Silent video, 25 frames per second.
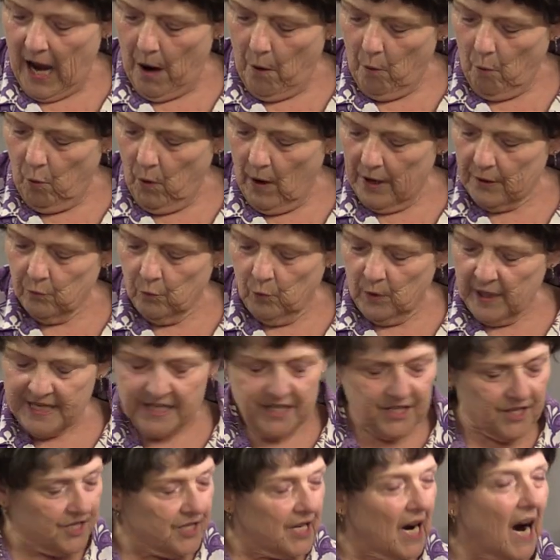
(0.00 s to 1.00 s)
when we
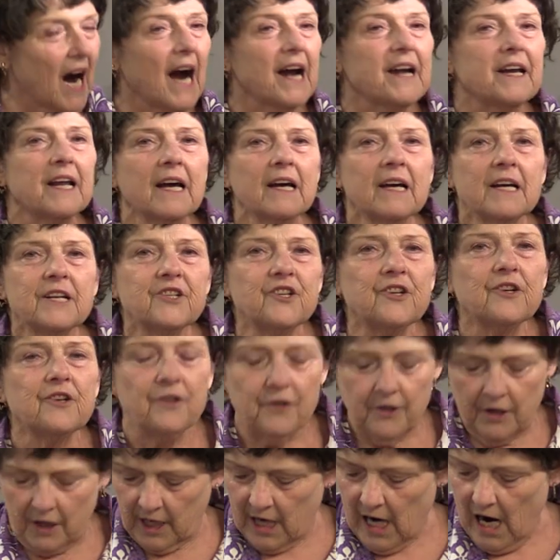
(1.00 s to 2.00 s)
start
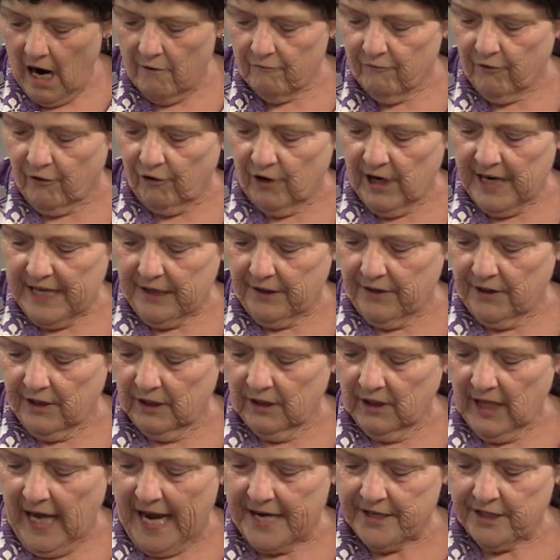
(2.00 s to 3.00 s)
covering the
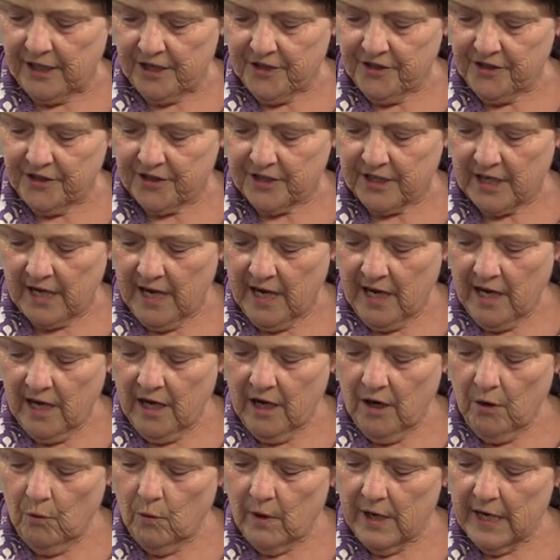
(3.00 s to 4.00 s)
letters,
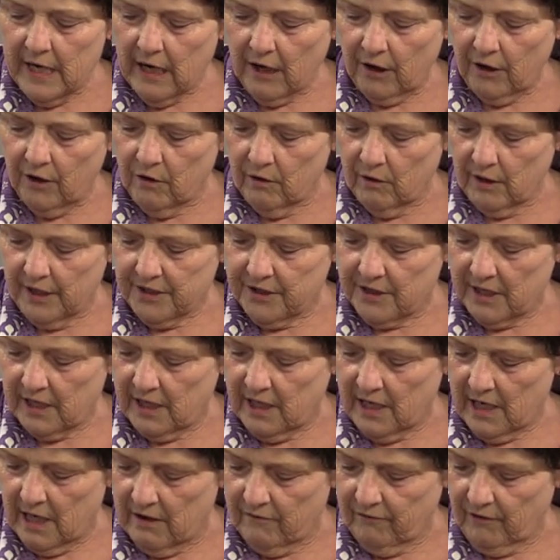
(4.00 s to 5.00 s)
we are going to
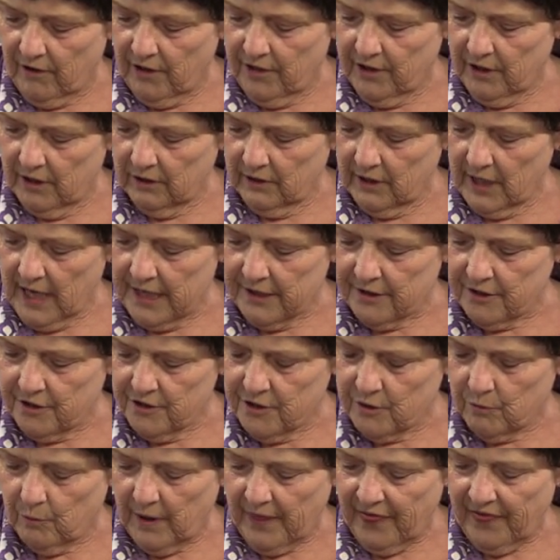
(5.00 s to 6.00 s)
cover the
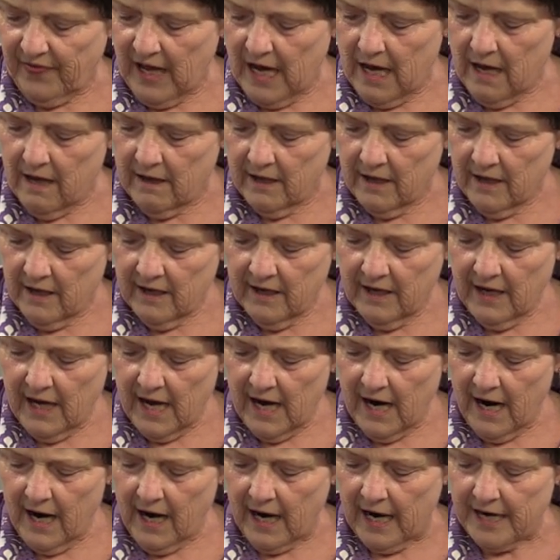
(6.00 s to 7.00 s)
letters with a
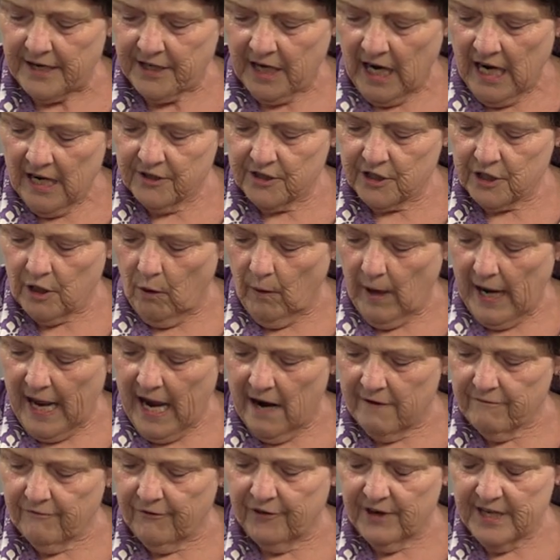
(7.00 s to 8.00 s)
heart. So
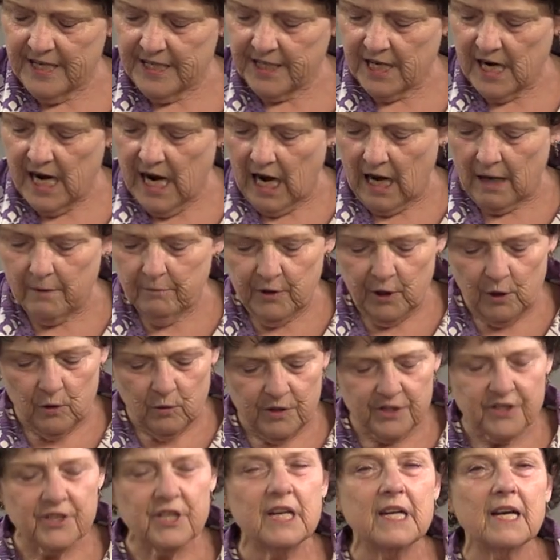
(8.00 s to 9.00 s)
every time
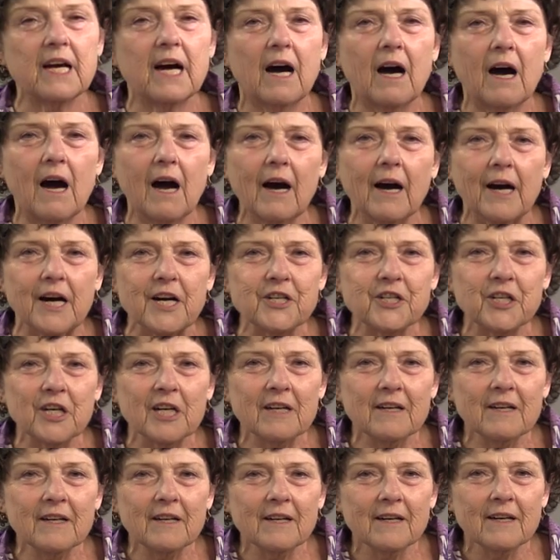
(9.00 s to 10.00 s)
you see a heart,
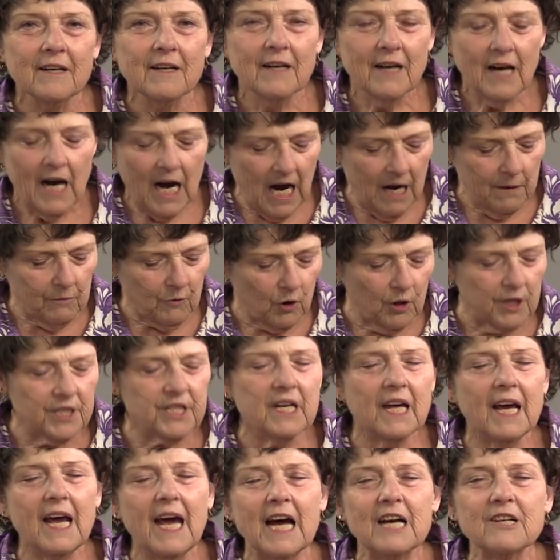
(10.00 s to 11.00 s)
I'm going
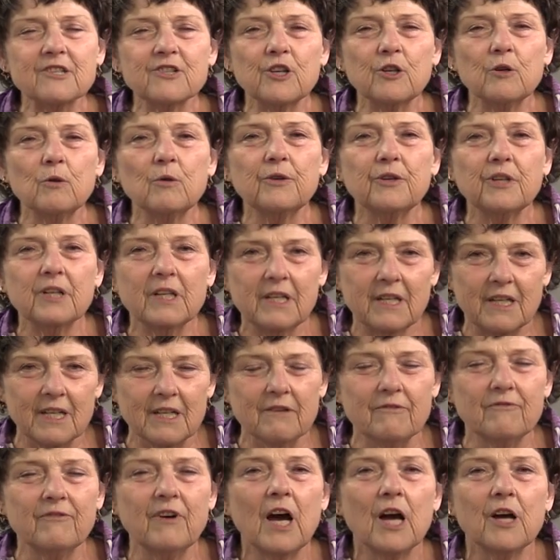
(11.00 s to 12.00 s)
to ask you to
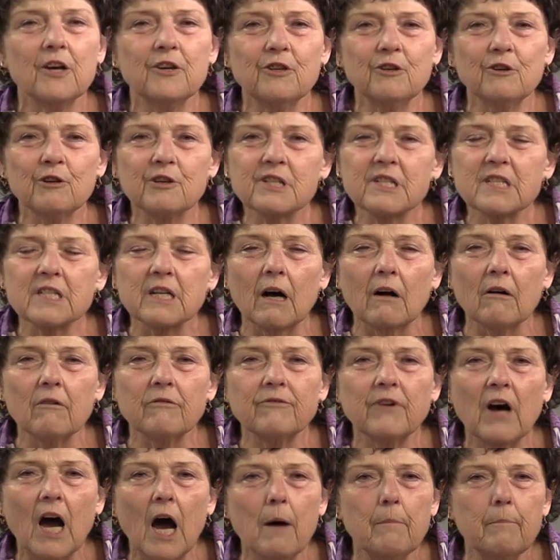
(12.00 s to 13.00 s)
give yourself
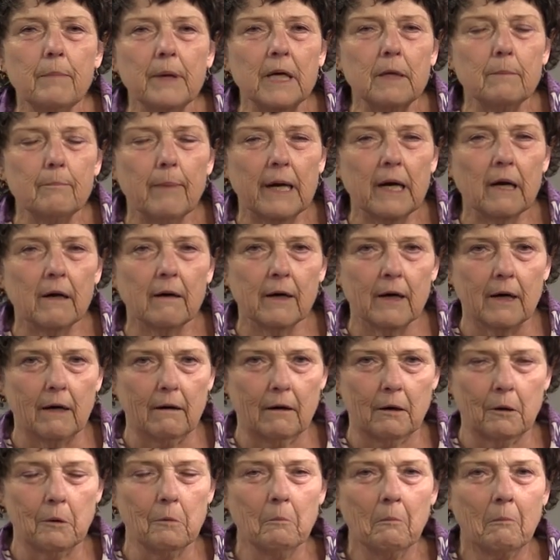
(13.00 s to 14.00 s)
a big bear hug.